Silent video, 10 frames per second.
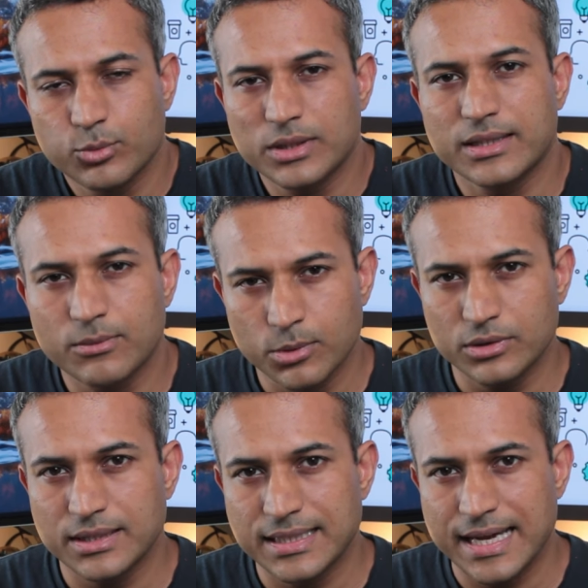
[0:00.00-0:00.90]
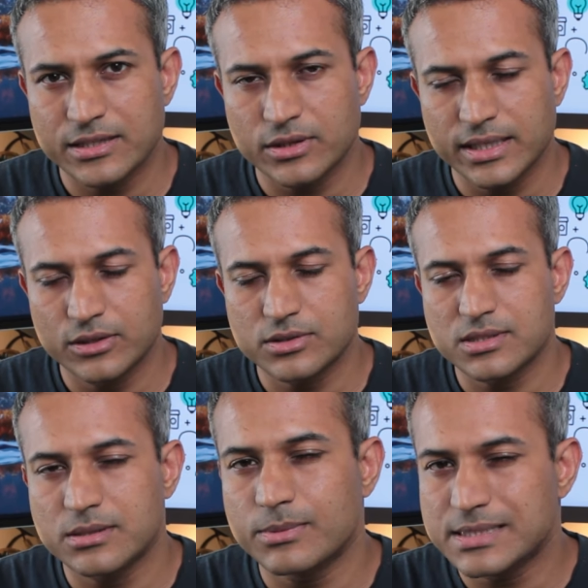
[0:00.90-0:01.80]
well, they're both in the Android
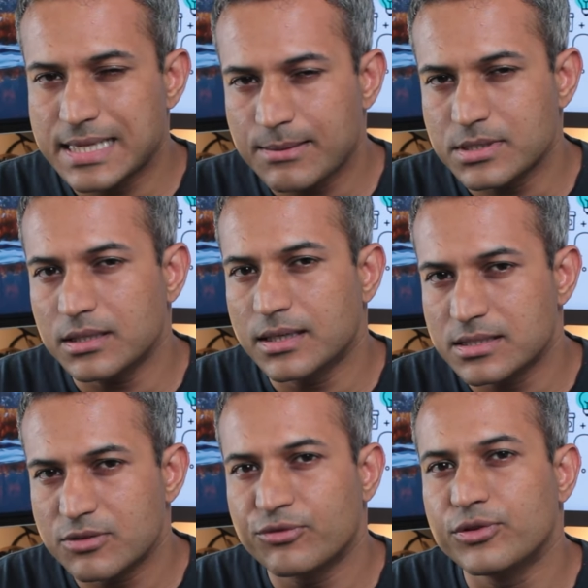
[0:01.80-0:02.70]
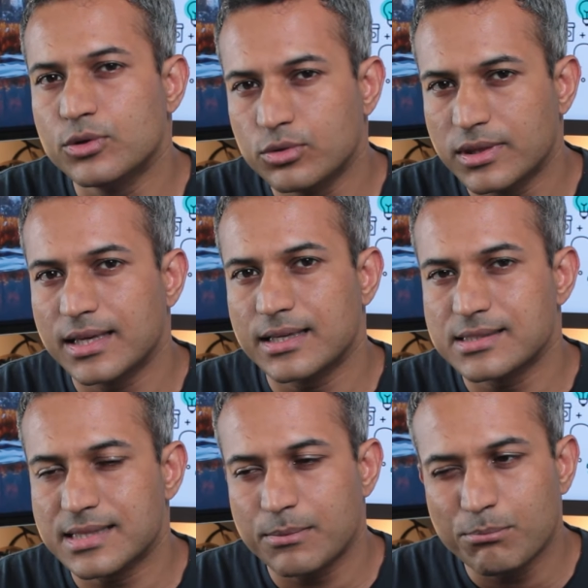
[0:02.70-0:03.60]
ecosystem, but Samsung does a few
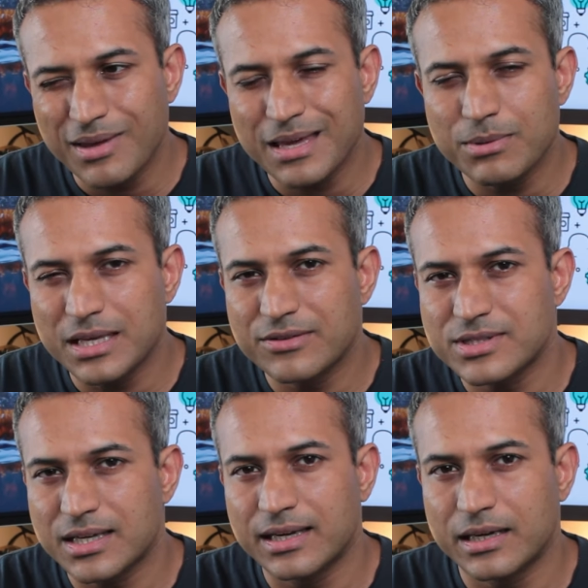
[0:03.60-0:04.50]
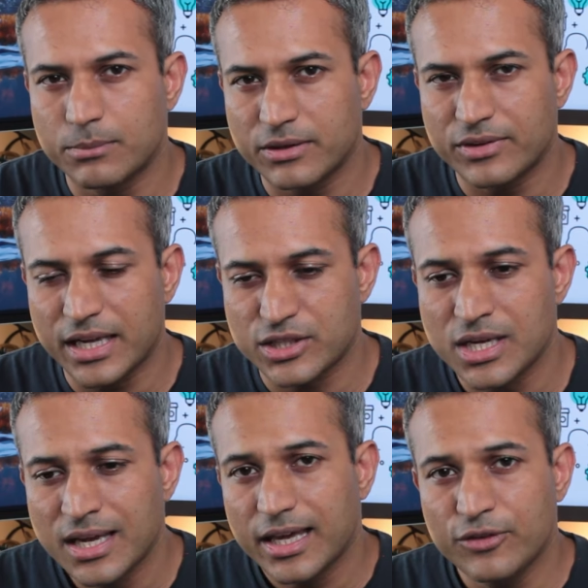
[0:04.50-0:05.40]
things that maybe gives it a little bit of an
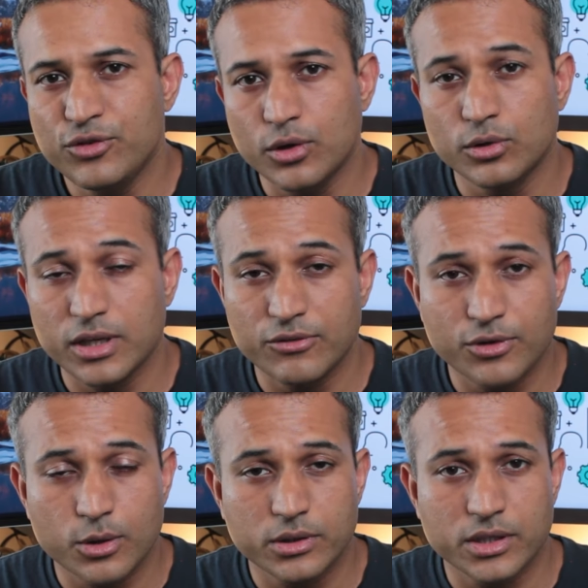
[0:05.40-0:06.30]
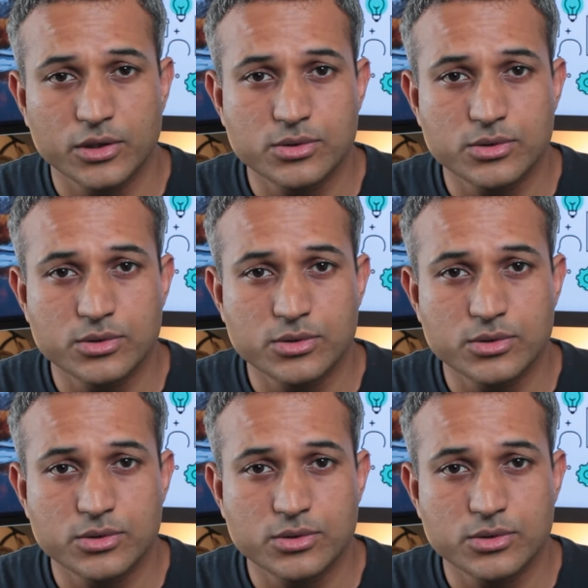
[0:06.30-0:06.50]
edge. If you're looking forward to